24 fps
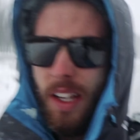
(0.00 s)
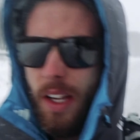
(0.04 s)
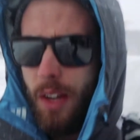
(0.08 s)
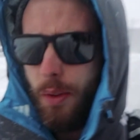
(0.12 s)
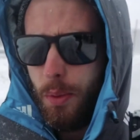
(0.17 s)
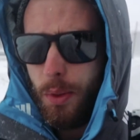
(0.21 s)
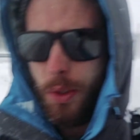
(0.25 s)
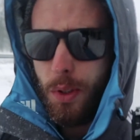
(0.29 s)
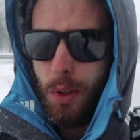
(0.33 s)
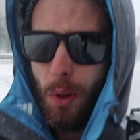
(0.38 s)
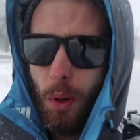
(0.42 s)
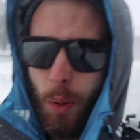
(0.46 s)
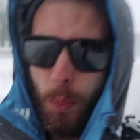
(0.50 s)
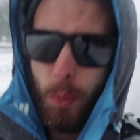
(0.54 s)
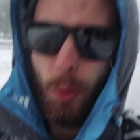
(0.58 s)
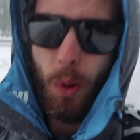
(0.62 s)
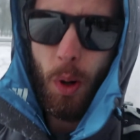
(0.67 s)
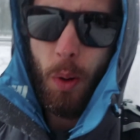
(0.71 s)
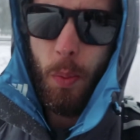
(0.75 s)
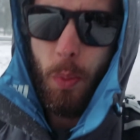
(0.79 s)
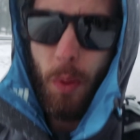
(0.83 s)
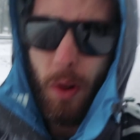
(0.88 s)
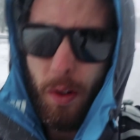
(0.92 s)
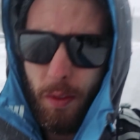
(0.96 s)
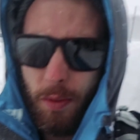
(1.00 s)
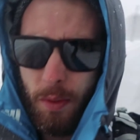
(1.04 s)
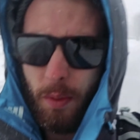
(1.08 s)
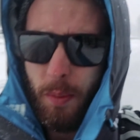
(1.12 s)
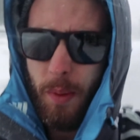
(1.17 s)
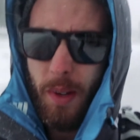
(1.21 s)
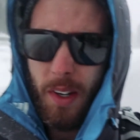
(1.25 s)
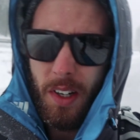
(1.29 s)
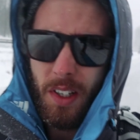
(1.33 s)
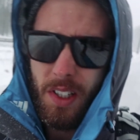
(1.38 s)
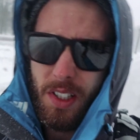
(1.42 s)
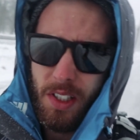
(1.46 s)
It was so appropriate for
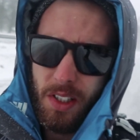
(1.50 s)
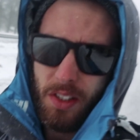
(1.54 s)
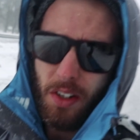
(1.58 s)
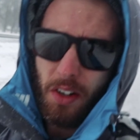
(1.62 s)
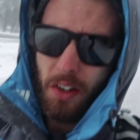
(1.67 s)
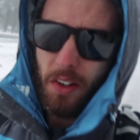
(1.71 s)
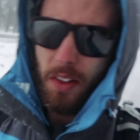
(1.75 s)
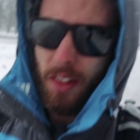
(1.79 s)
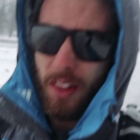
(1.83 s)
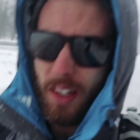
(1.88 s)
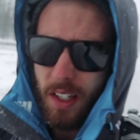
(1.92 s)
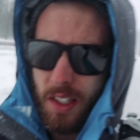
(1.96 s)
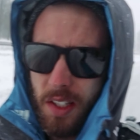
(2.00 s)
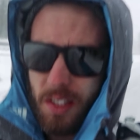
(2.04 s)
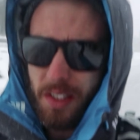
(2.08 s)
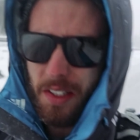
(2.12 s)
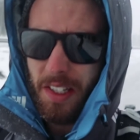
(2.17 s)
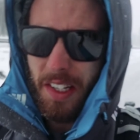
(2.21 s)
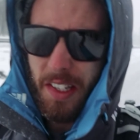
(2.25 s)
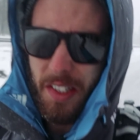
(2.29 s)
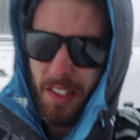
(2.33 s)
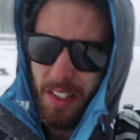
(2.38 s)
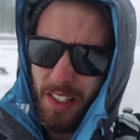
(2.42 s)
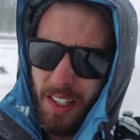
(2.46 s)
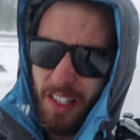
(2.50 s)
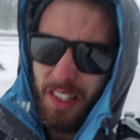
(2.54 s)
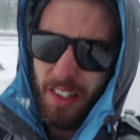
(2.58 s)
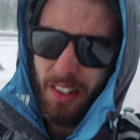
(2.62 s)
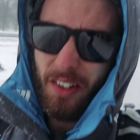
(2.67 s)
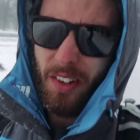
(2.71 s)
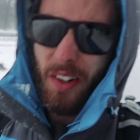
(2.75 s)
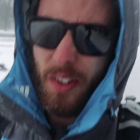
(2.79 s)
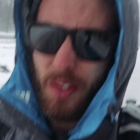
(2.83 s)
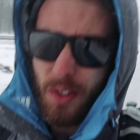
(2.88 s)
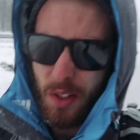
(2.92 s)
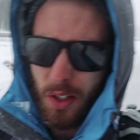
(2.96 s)
me to start this season
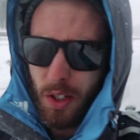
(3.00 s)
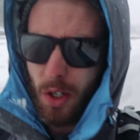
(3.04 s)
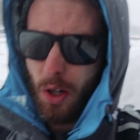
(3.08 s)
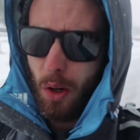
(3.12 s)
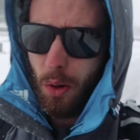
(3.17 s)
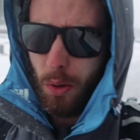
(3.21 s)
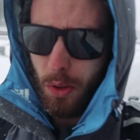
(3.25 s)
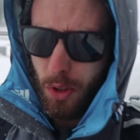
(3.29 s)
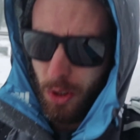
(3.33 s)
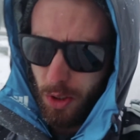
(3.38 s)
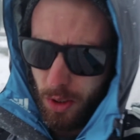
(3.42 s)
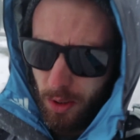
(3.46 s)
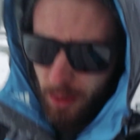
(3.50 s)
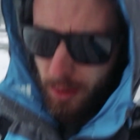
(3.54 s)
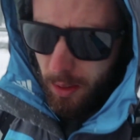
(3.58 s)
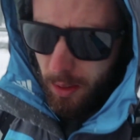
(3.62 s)
here as the coach.